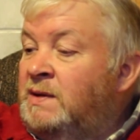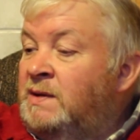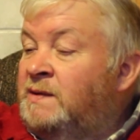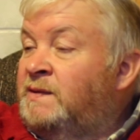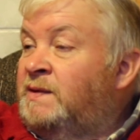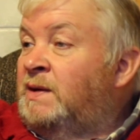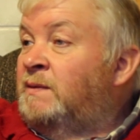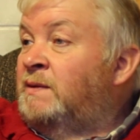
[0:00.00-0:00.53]

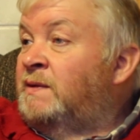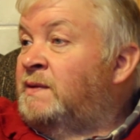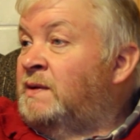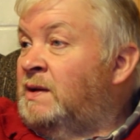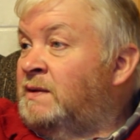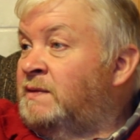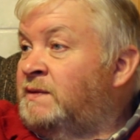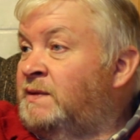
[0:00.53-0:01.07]
serious
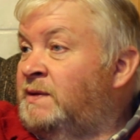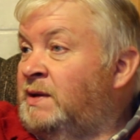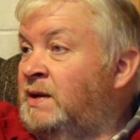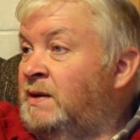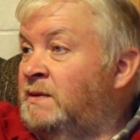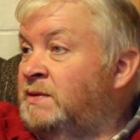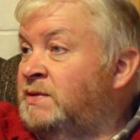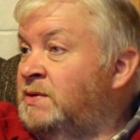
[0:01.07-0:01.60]
loss to the
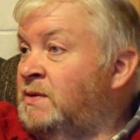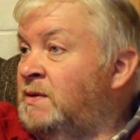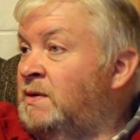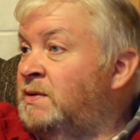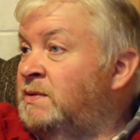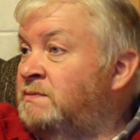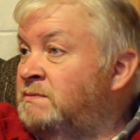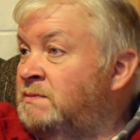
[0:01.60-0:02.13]
Garda
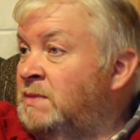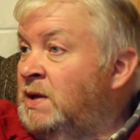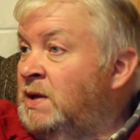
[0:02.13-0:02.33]
Síochána.